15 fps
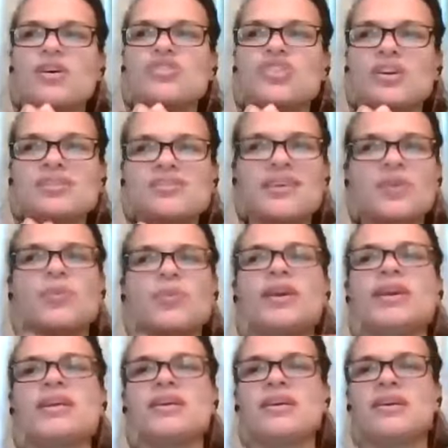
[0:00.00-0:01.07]
just like
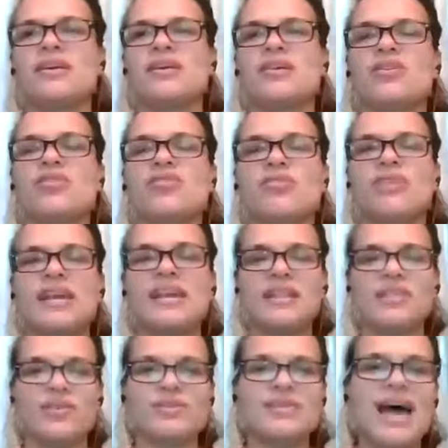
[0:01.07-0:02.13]
we created
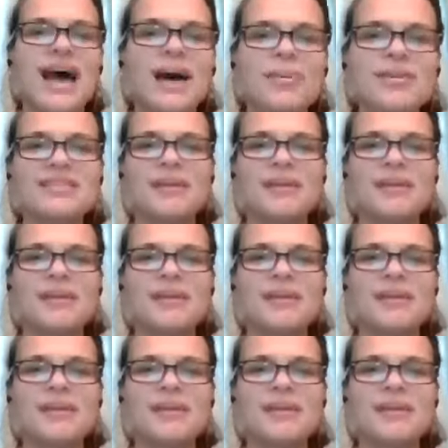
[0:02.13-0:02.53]
those habits